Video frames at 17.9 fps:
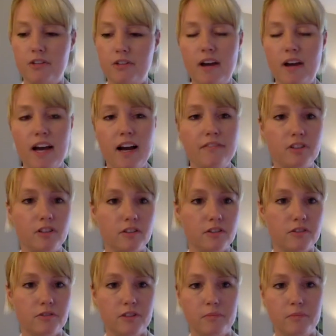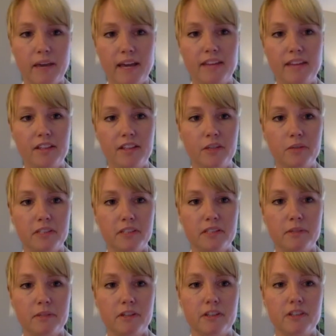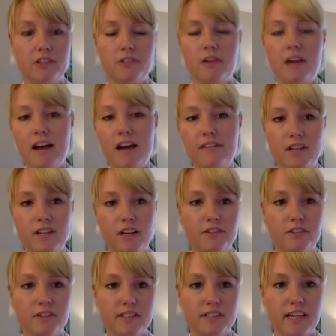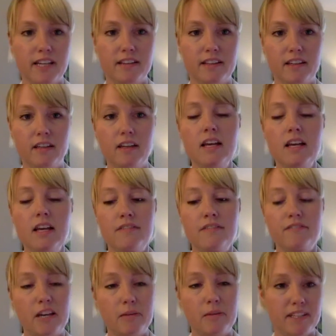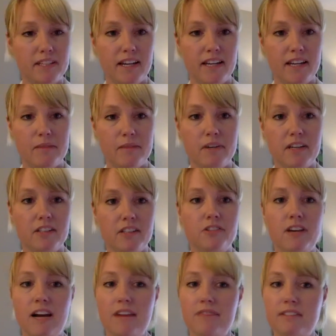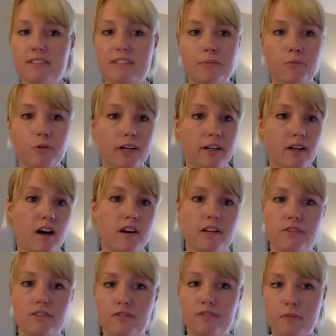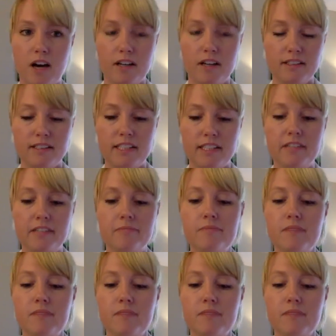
You have to look through the pain that you experienced. You have to understand the family dynamics. You have to separate honor from honesty.